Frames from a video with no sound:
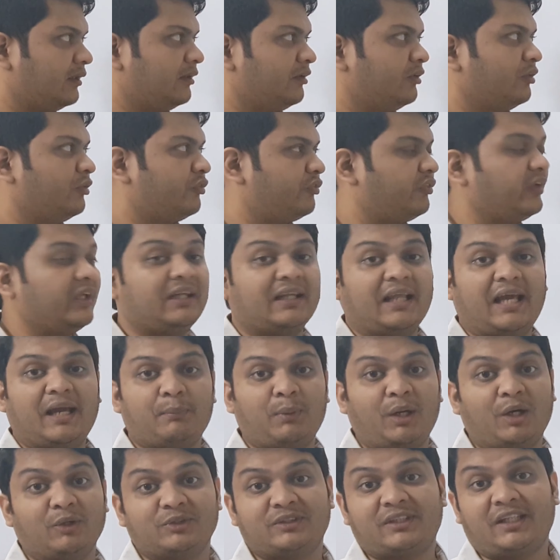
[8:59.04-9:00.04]
feel
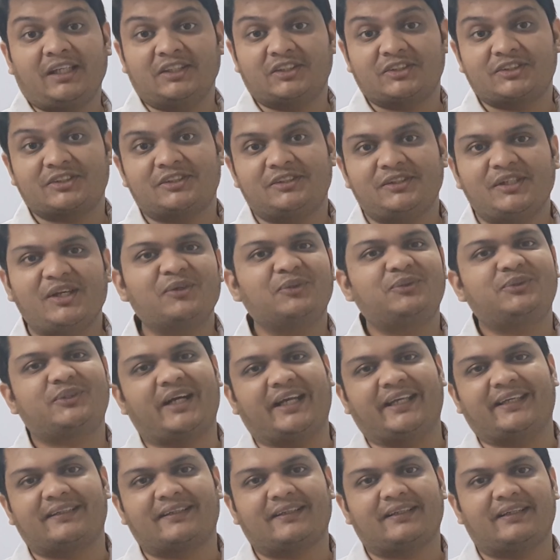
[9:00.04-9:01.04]
about this new
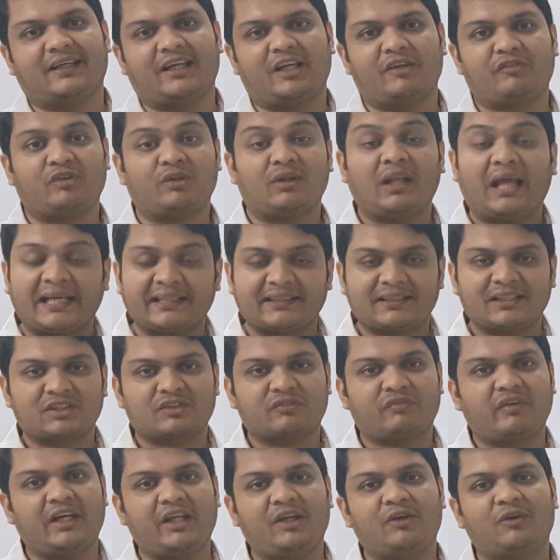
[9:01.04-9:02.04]
trick. If you like this
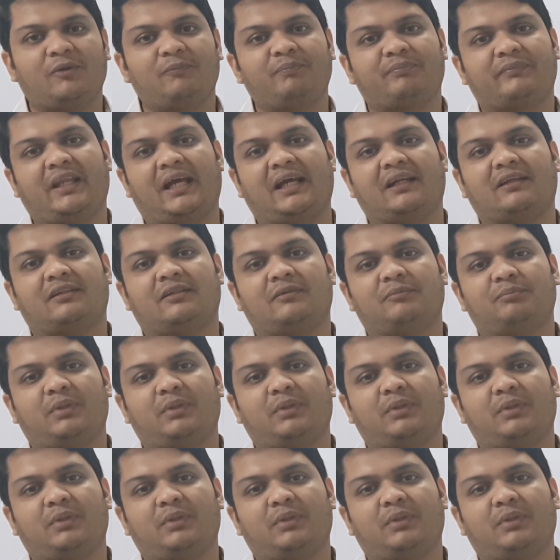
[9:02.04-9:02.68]
video, then